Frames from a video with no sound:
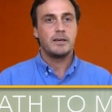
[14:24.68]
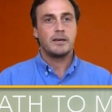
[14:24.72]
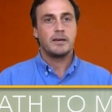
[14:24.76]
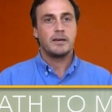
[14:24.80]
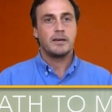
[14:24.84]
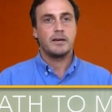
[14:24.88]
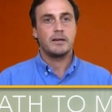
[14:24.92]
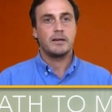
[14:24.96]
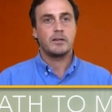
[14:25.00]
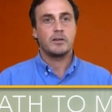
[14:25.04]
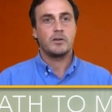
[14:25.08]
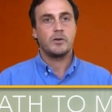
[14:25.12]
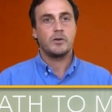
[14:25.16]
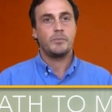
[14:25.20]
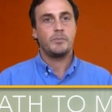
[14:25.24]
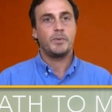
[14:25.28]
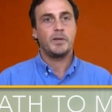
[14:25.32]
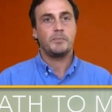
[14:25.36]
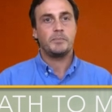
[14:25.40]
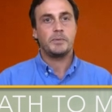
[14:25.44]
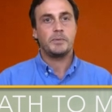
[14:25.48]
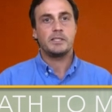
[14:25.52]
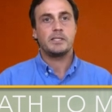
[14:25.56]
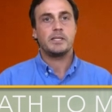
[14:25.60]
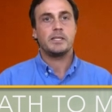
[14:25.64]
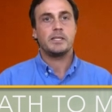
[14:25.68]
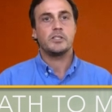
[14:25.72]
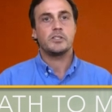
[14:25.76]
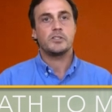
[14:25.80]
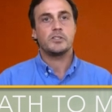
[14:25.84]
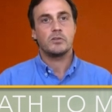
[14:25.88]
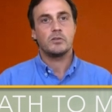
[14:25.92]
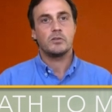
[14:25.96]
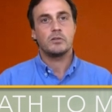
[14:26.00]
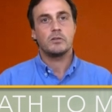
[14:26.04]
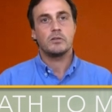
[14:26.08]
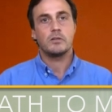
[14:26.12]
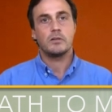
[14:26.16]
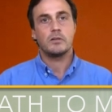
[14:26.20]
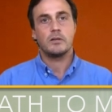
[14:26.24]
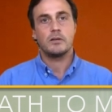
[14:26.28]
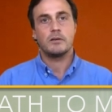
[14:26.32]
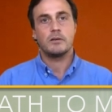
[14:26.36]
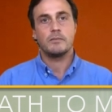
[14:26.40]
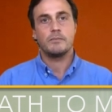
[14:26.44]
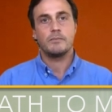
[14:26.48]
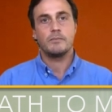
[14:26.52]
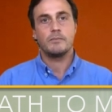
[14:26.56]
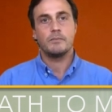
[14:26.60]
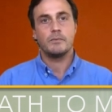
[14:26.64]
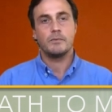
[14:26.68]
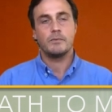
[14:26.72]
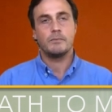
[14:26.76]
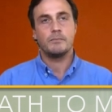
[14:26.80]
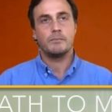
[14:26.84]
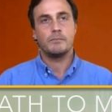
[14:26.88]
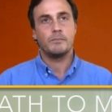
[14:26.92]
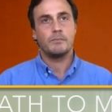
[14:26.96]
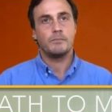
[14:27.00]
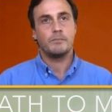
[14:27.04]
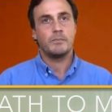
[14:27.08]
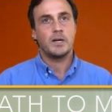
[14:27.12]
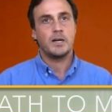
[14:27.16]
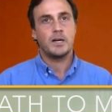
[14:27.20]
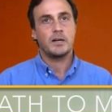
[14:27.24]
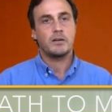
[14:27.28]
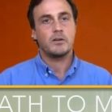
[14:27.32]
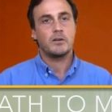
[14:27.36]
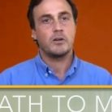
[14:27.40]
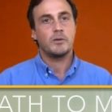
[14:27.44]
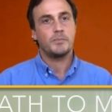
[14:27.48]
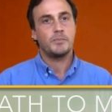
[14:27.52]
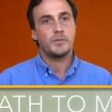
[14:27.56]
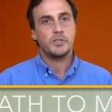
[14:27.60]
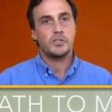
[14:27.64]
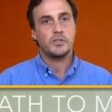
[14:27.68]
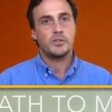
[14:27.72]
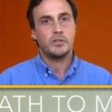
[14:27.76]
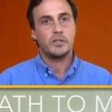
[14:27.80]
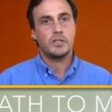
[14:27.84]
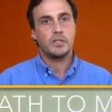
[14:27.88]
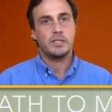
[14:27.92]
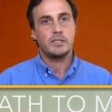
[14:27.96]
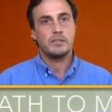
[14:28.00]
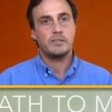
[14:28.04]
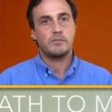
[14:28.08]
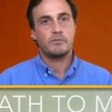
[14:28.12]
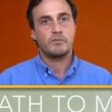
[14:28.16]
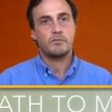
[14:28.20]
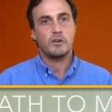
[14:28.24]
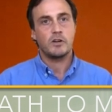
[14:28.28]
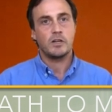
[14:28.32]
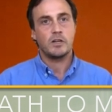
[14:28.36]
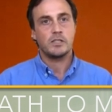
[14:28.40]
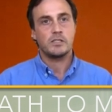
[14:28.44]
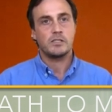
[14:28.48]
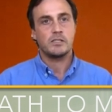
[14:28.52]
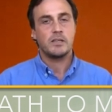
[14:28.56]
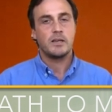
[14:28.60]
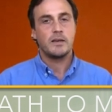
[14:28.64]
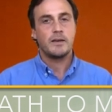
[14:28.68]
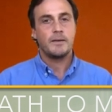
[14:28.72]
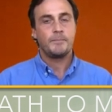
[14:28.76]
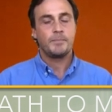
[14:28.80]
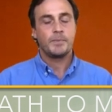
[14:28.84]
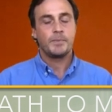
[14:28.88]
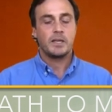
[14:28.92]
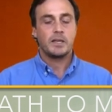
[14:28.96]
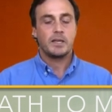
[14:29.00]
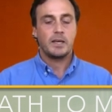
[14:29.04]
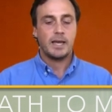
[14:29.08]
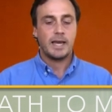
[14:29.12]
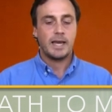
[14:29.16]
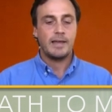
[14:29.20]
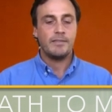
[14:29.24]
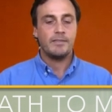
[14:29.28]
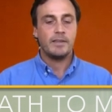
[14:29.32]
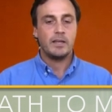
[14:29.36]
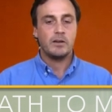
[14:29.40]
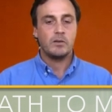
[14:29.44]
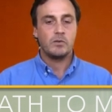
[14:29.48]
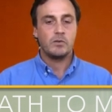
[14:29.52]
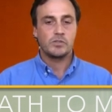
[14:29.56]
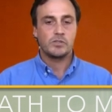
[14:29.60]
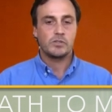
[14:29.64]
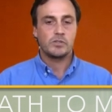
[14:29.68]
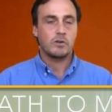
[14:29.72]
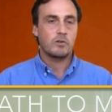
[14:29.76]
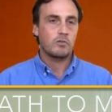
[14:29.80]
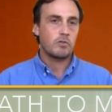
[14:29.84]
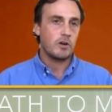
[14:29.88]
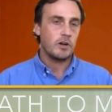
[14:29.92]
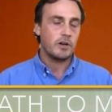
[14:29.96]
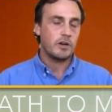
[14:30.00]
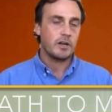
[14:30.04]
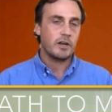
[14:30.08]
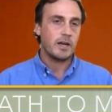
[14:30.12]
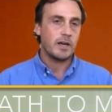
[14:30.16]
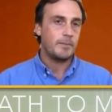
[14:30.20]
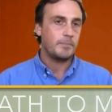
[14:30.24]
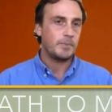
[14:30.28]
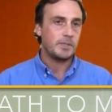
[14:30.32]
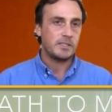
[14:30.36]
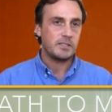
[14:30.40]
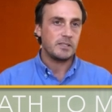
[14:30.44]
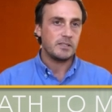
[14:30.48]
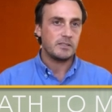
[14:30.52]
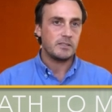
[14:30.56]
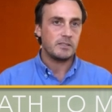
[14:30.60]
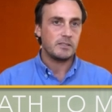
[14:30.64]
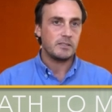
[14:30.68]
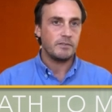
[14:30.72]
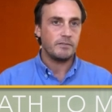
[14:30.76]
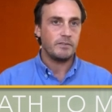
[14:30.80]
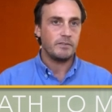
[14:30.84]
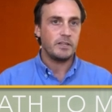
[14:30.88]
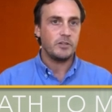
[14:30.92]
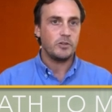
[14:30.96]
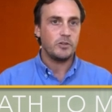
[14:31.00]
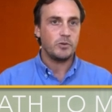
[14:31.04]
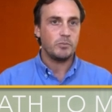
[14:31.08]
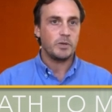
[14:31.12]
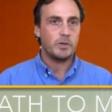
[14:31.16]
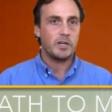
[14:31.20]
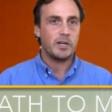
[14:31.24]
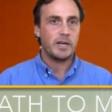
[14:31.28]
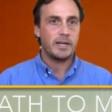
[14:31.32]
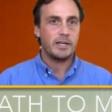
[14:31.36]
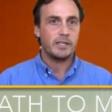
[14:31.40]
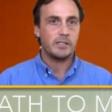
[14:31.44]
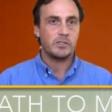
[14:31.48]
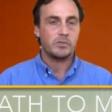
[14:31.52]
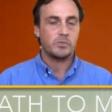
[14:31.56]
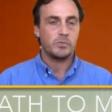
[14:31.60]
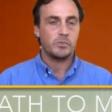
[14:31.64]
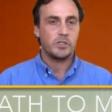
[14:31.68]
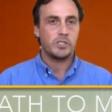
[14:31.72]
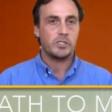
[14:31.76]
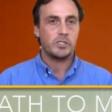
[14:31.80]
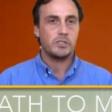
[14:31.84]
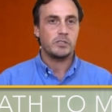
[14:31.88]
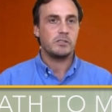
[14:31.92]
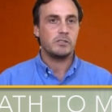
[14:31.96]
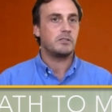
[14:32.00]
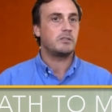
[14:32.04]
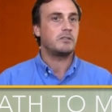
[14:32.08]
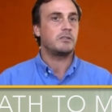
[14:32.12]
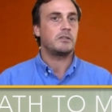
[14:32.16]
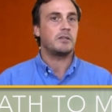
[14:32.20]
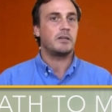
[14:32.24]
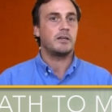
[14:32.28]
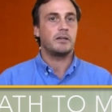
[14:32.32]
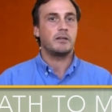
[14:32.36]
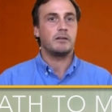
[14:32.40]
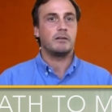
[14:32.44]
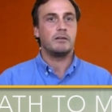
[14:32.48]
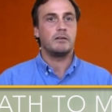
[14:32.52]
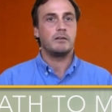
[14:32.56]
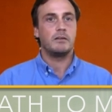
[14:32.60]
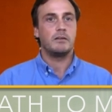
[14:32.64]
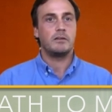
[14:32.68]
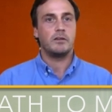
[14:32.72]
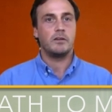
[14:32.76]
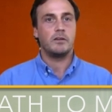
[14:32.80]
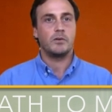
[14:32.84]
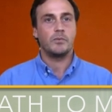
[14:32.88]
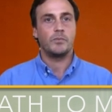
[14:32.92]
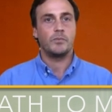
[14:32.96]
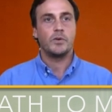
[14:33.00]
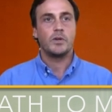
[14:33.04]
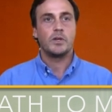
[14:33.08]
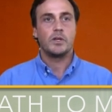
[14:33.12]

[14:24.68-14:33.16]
uh, could be potential uh, market opportunities for us. And then also chronic hypersensitivity pneumonitis, which is a you know